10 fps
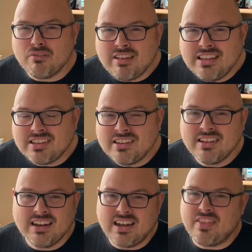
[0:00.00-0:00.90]
reason,
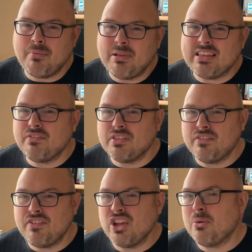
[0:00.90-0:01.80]
and if they're missing from the
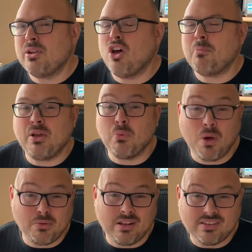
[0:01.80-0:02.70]
film, a lot of people
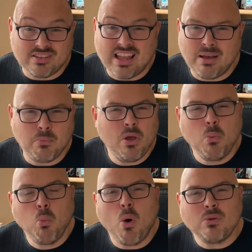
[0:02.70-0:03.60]
won't understand
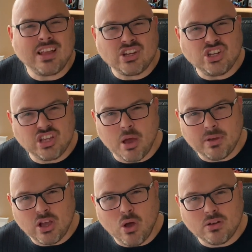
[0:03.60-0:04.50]
what was actually
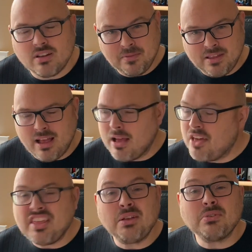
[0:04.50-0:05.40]
going on. I
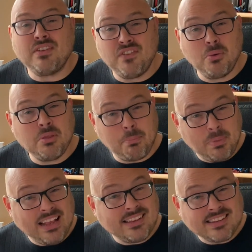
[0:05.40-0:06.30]
think it was the film The
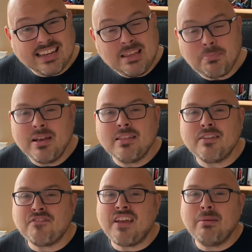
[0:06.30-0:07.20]
Big Sleep
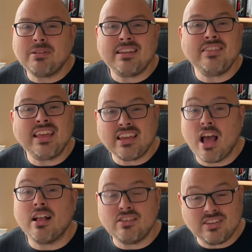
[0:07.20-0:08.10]
that famously they
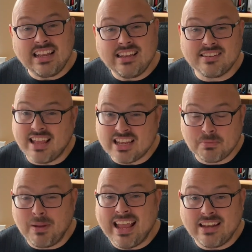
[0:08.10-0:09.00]
cut scenes that
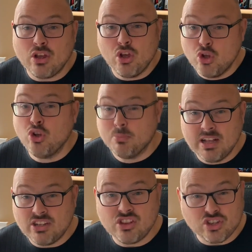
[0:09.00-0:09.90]
explained who
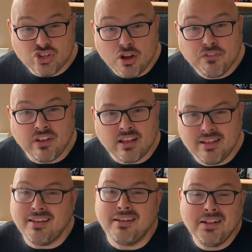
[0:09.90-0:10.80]
murdered the chauffeur.
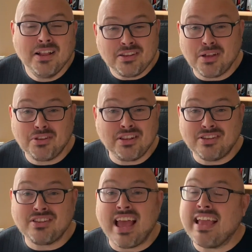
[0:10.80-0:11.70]
So to
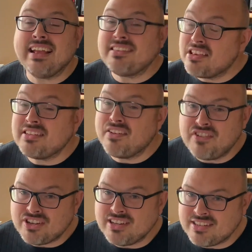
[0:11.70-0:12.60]
this day, it doesn't
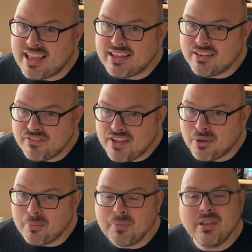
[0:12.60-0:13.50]
officially say in the film.